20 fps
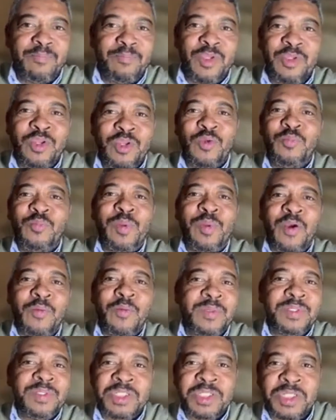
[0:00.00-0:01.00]
You don't play
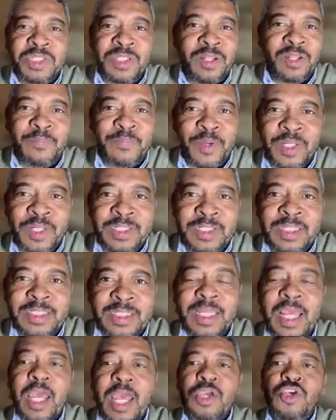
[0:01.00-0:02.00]
oppositional politics.